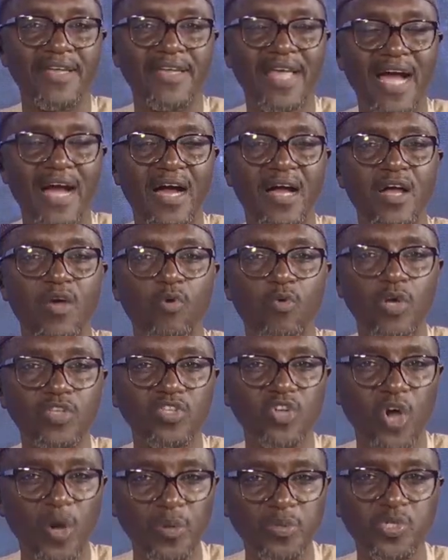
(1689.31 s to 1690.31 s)
Yeah,
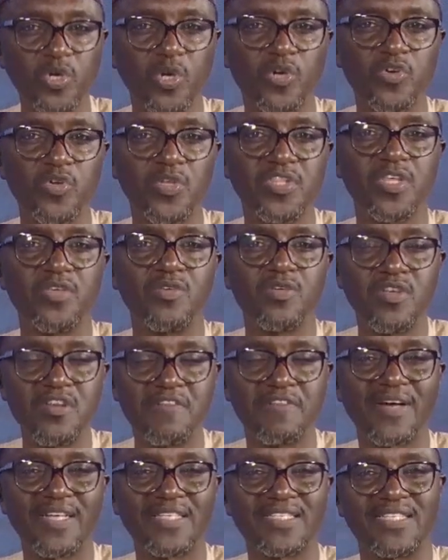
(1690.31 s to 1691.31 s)
what option do you think
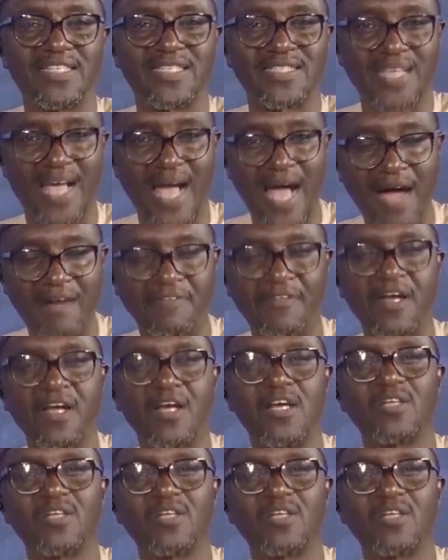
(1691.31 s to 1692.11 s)
universities have